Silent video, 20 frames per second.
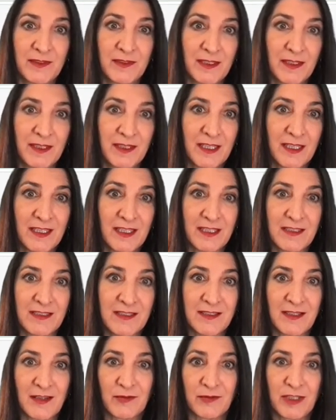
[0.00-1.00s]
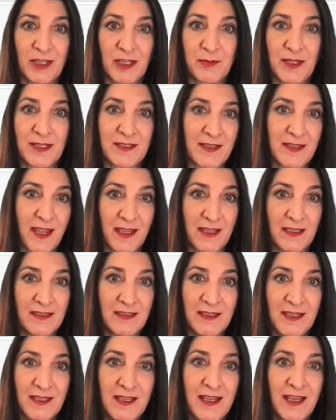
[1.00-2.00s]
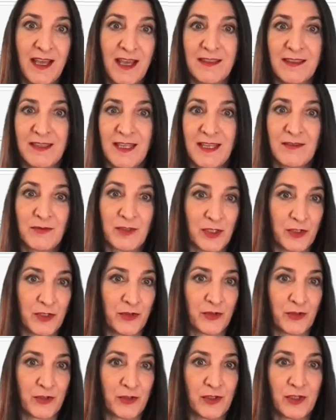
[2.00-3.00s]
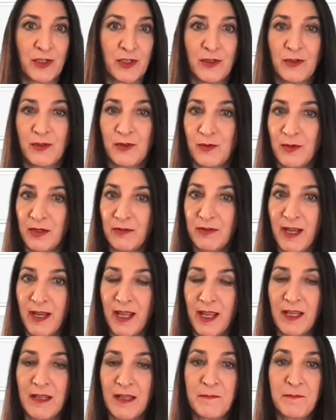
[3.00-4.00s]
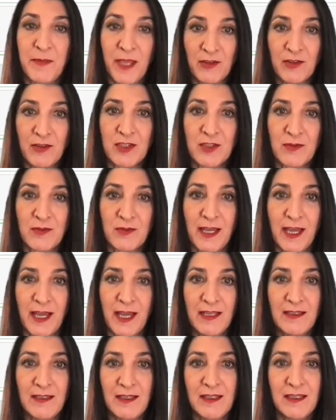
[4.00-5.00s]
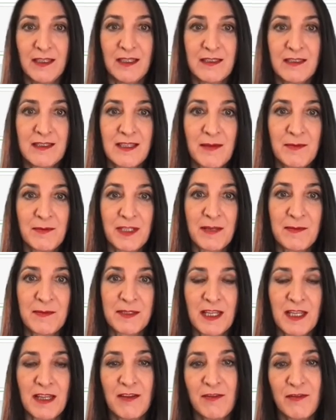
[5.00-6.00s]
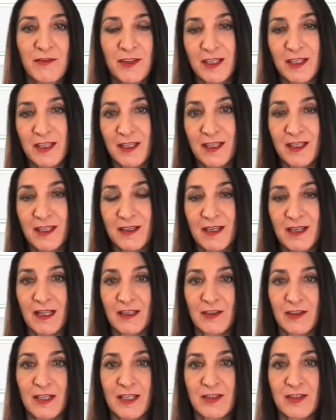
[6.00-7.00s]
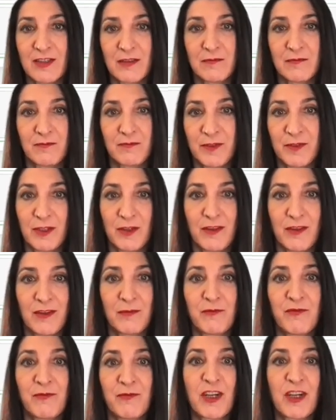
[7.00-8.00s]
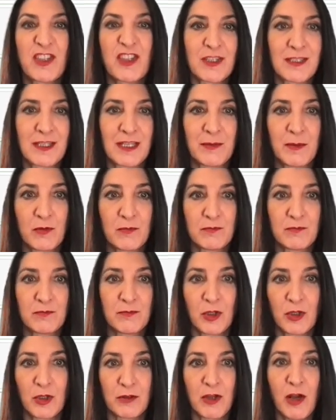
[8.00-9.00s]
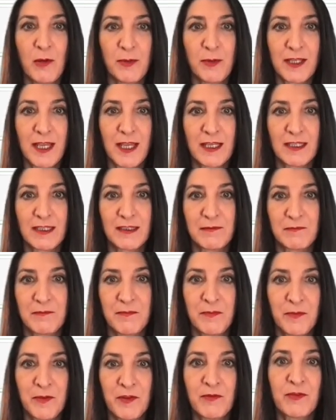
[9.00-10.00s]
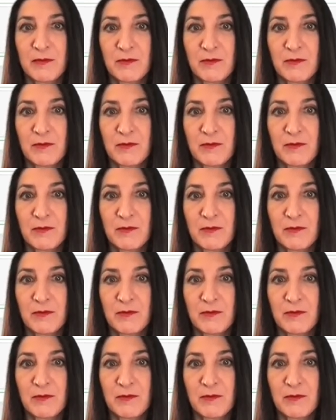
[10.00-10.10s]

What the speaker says: is array plus n and then return new array. I could do that. And then sometimes if the calculation, the function is a little bit more complicated, For